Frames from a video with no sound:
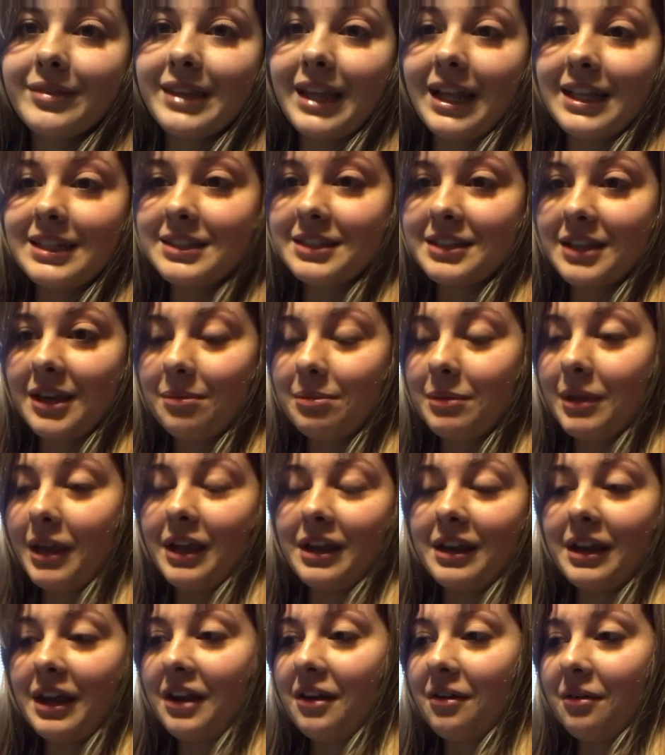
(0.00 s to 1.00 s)
that's the
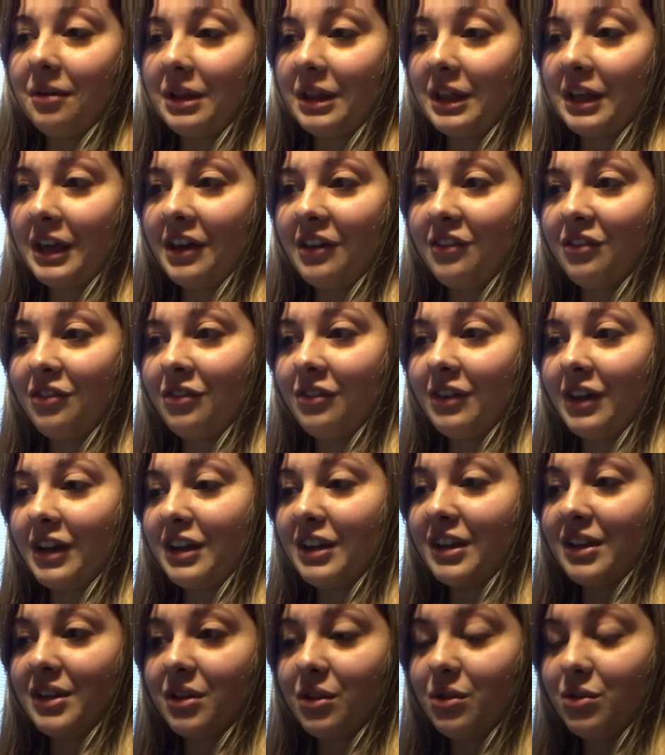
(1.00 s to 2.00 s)
update. I don't really have a
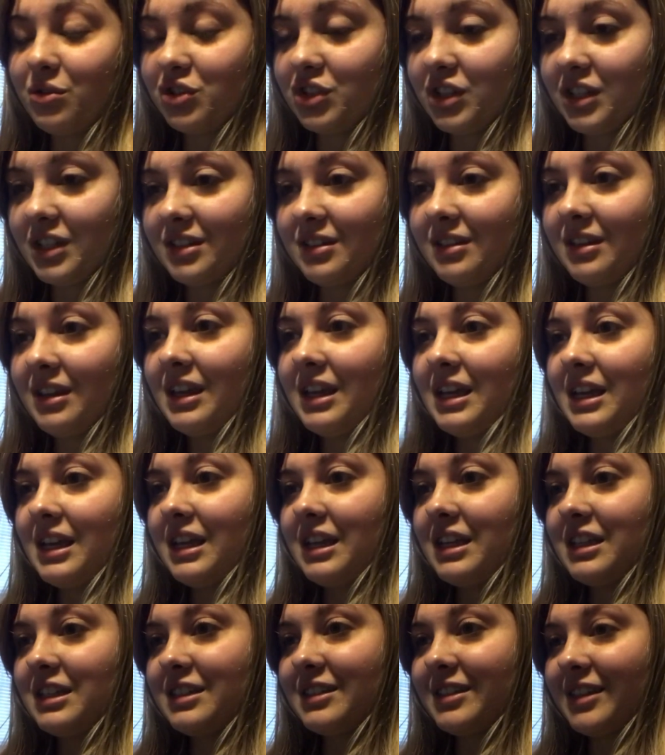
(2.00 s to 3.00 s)
conclusion
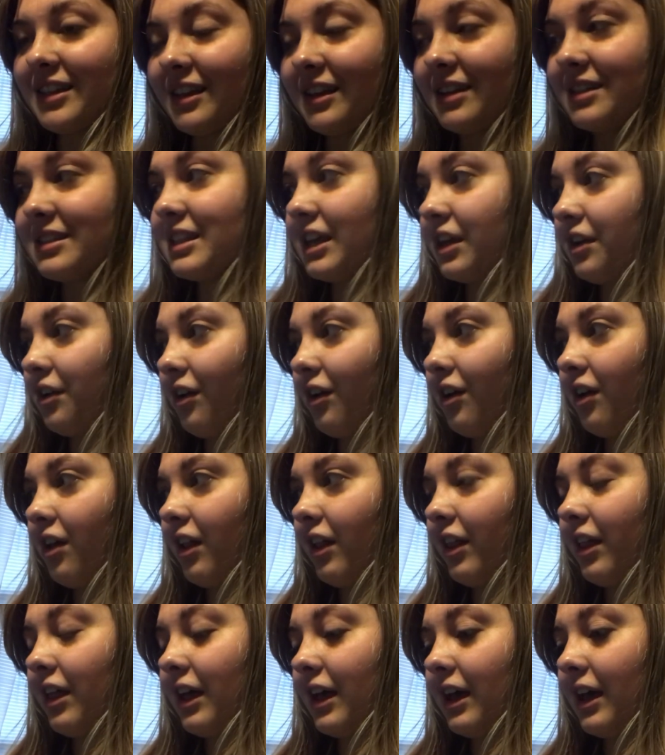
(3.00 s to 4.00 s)
to this at
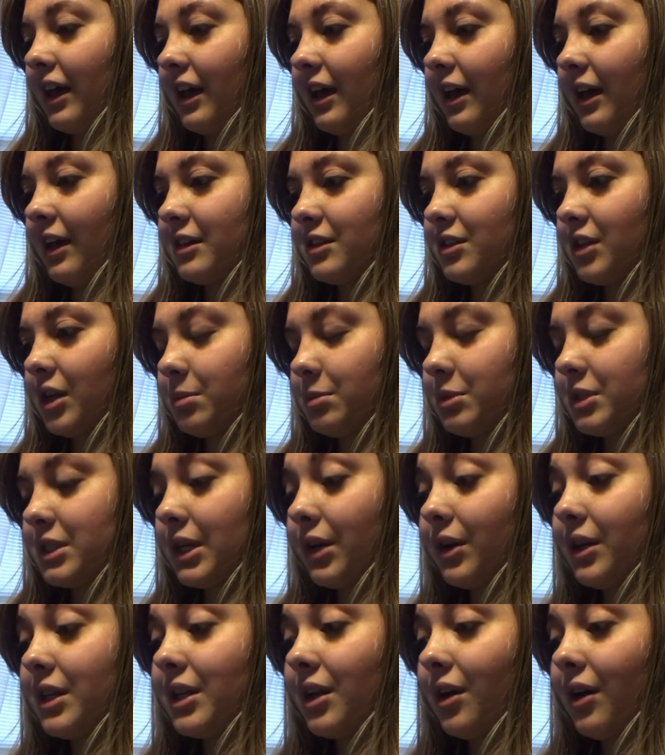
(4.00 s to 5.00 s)
all, uh, so I'm just
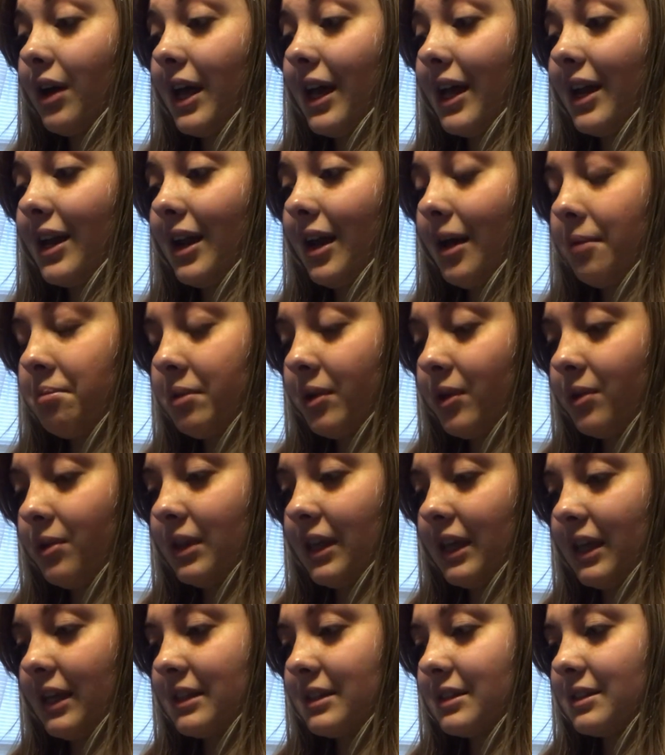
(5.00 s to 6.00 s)
going to go ahead and upload
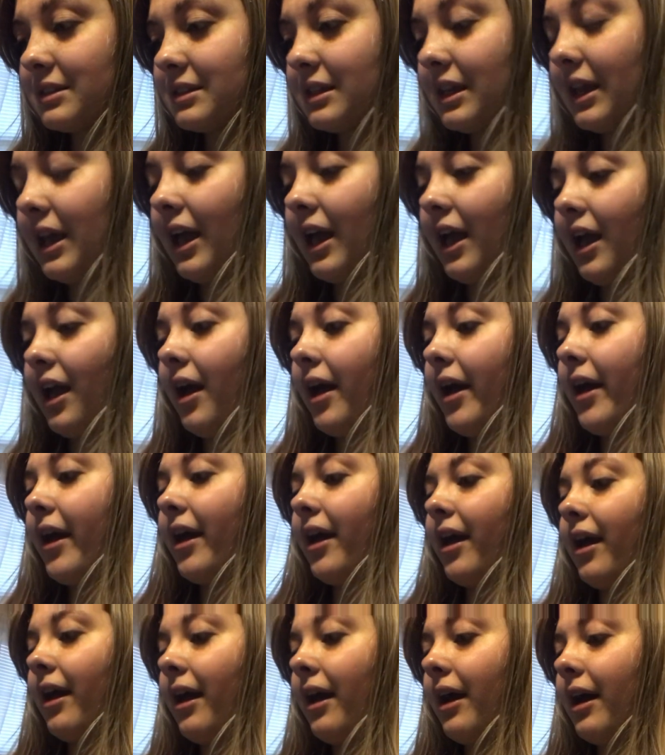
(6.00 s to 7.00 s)
this,
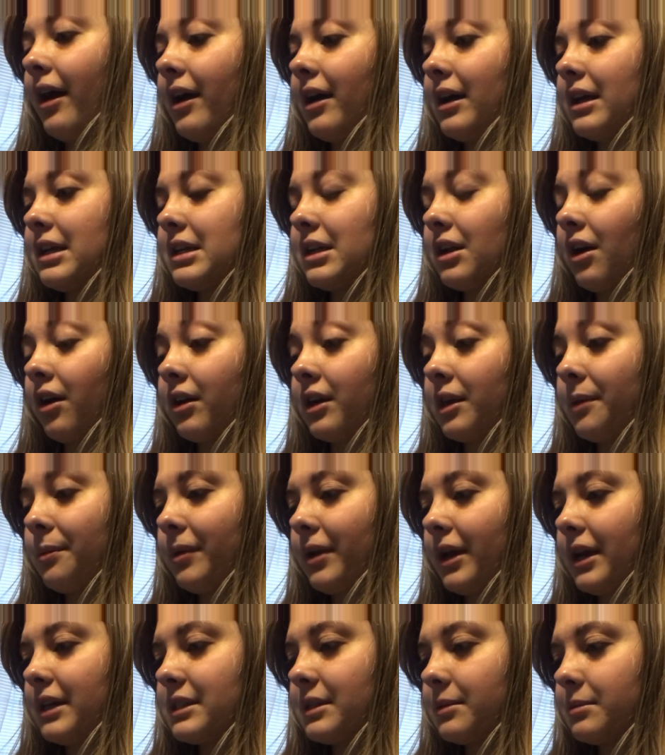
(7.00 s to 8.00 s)
and I'll keep
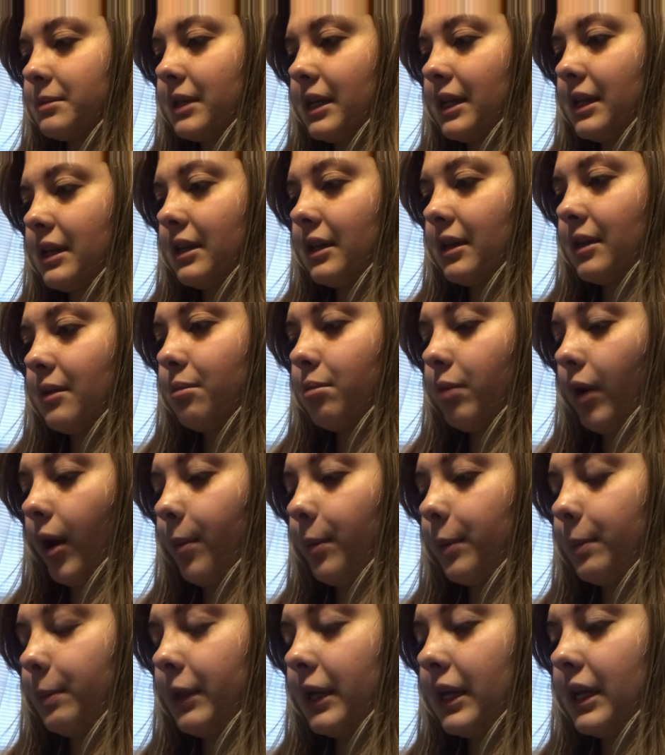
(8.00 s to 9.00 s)
you guys updated,
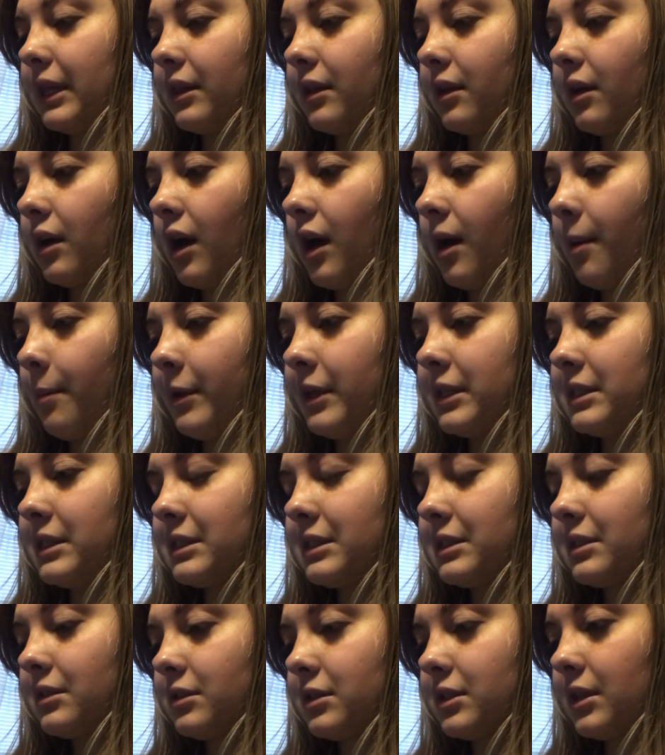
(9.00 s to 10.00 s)
probably in the
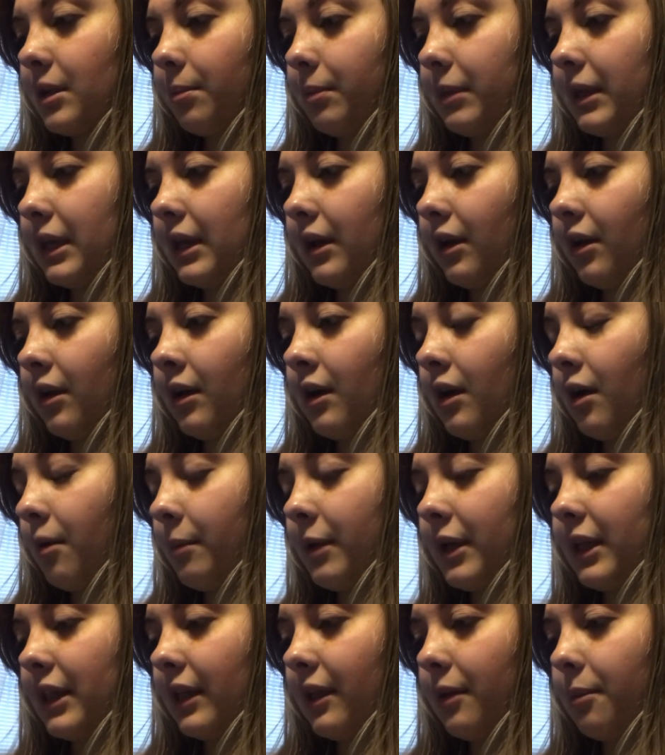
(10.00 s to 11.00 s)
comments or something. I'll
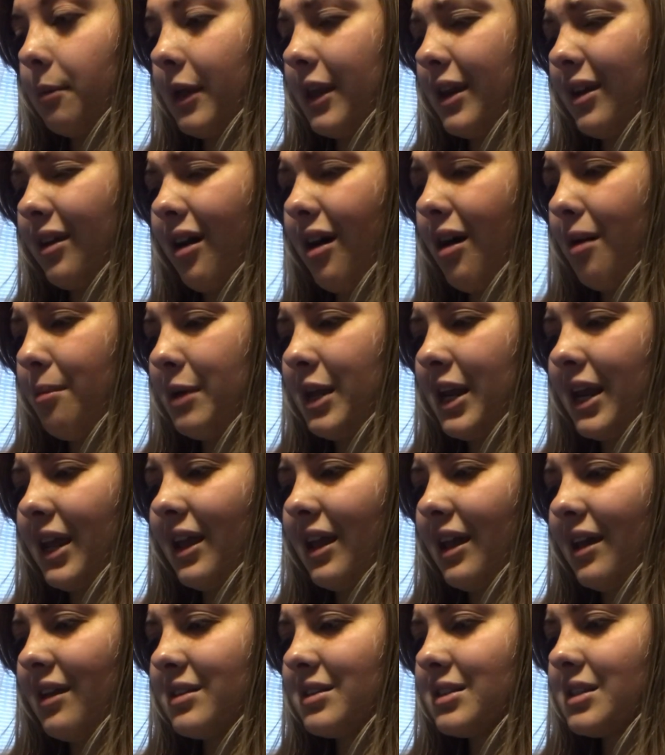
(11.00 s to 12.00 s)
make like a pinned comment, I
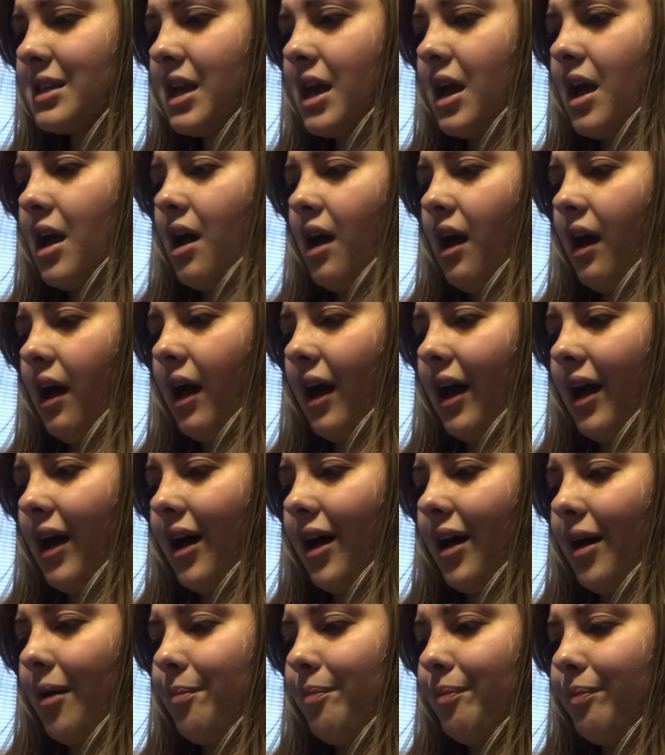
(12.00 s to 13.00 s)
guess.
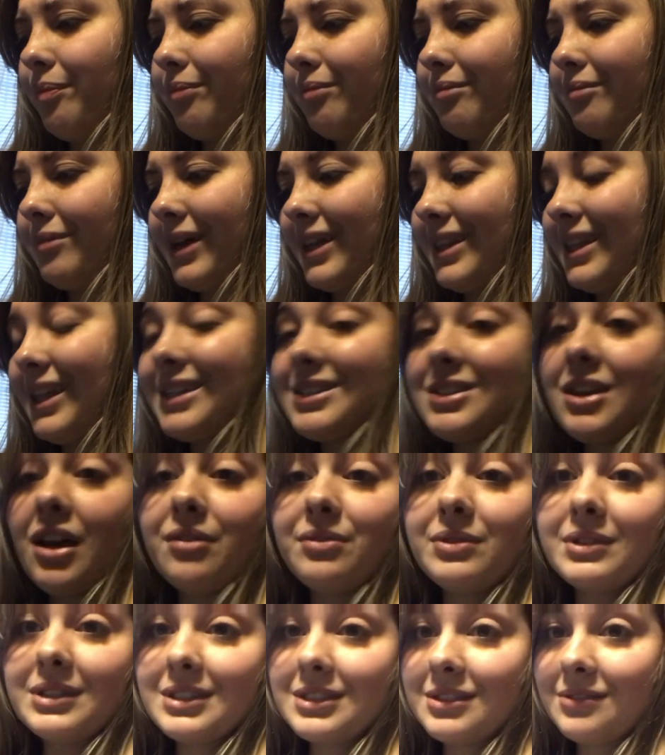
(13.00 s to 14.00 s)
Um, but that's all
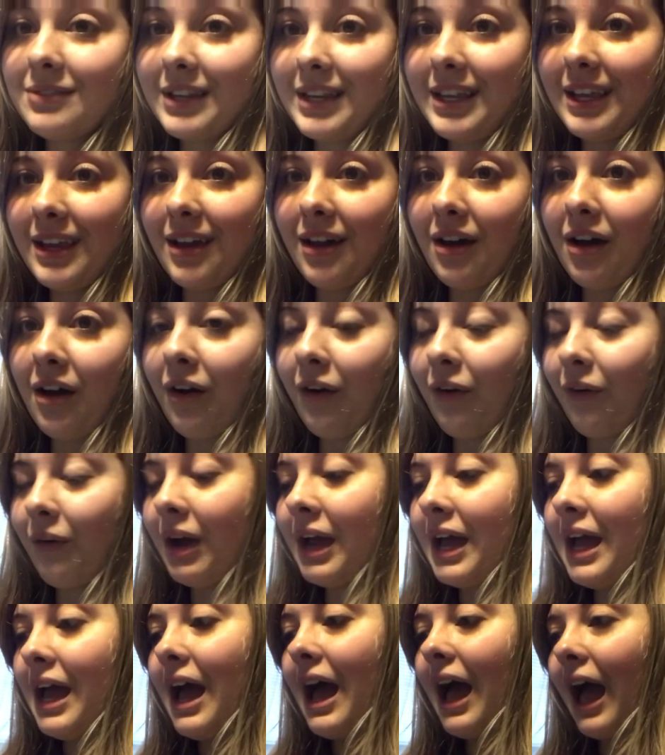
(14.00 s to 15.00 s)
for this video.
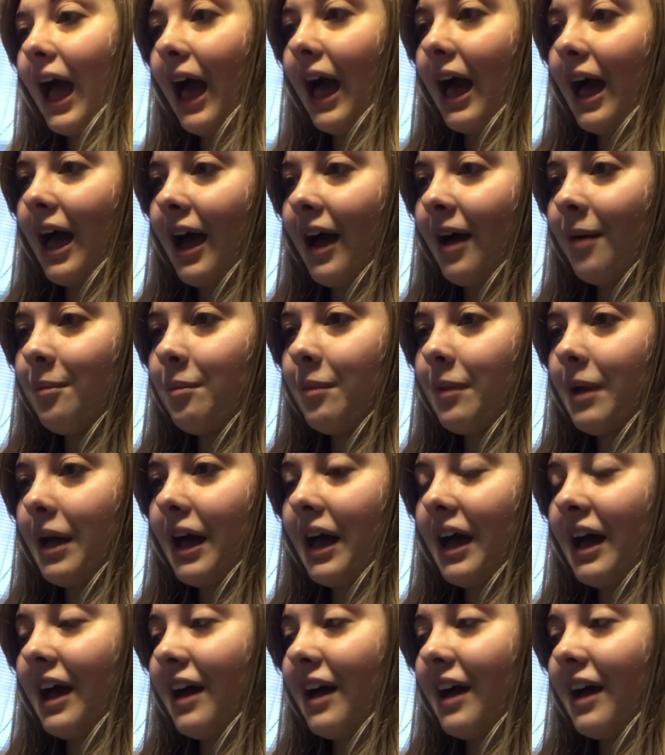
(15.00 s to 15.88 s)
Um,